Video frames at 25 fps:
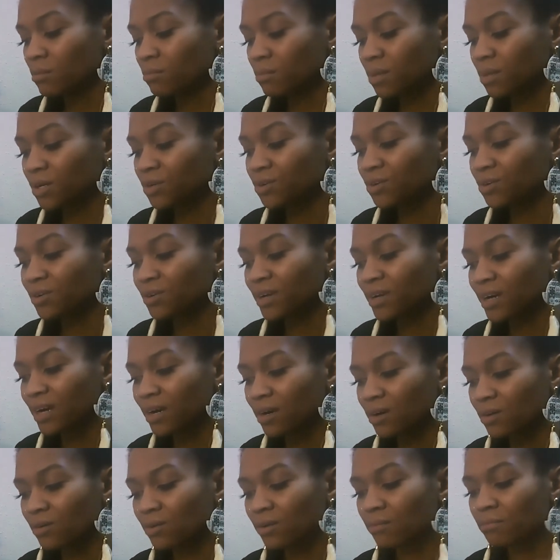But you're
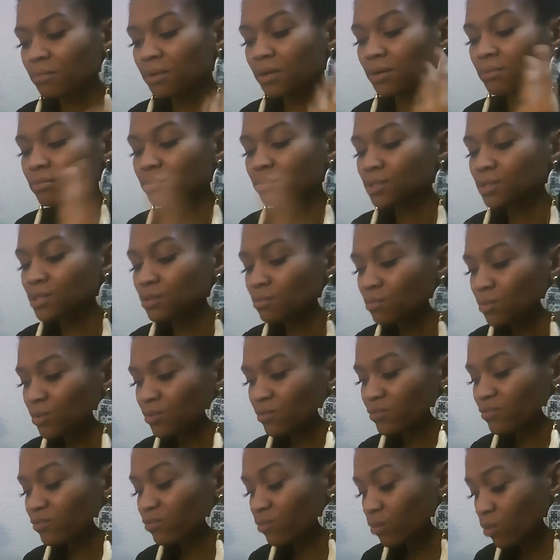not going to be able to
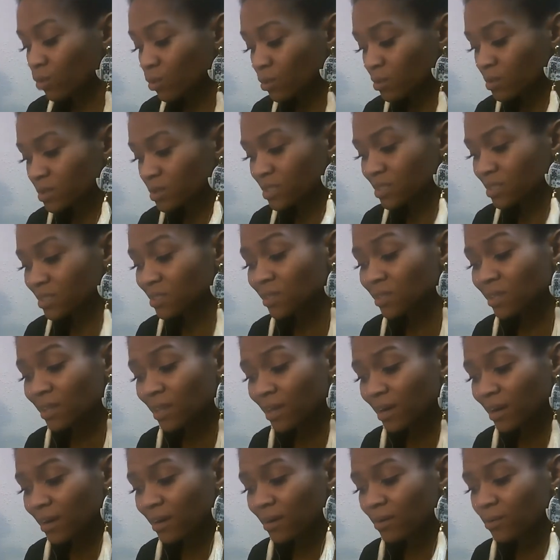move forward in
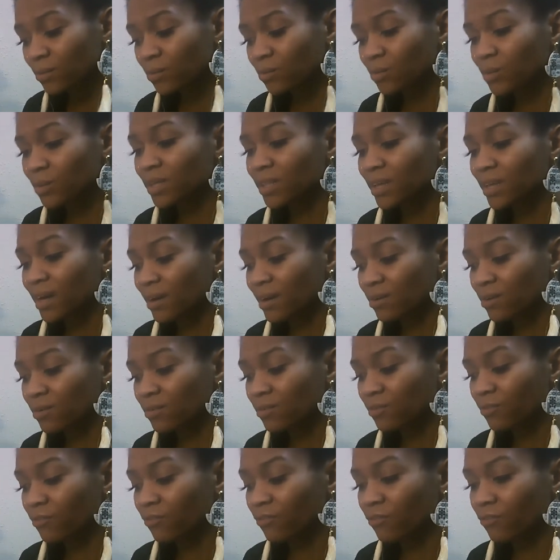that without
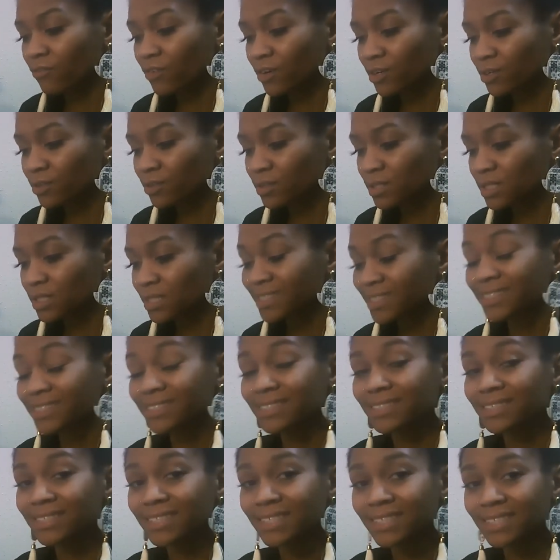first
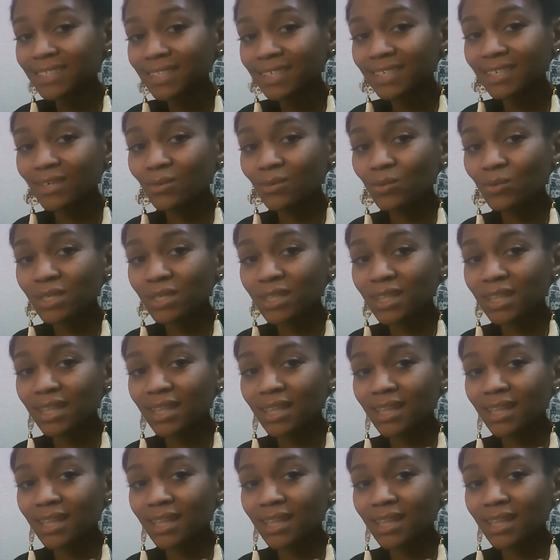dealing with